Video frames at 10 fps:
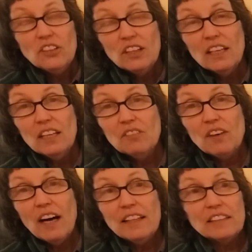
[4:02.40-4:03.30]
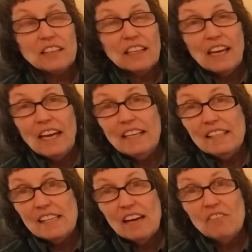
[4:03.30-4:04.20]
you can get a vine that's like
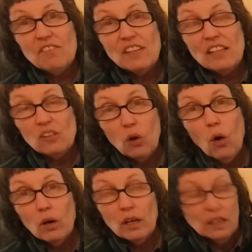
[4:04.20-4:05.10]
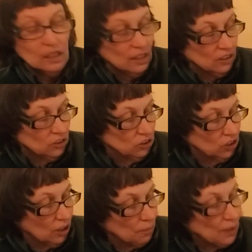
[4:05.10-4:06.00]
8-10 feet long.
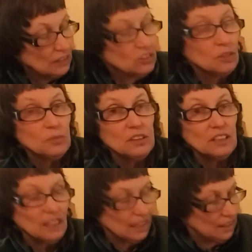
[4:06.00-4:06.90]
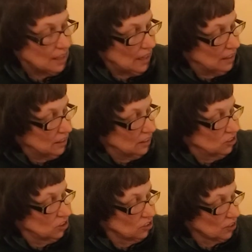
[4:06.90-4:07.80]
So that's something to take into
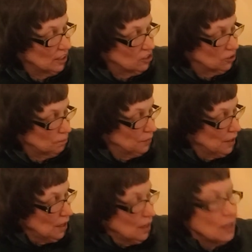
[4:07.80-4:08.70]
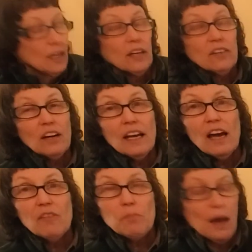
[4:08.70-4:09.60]
consideration. Here I
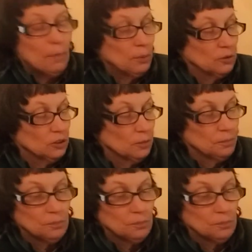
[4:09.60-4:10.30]
have peppers.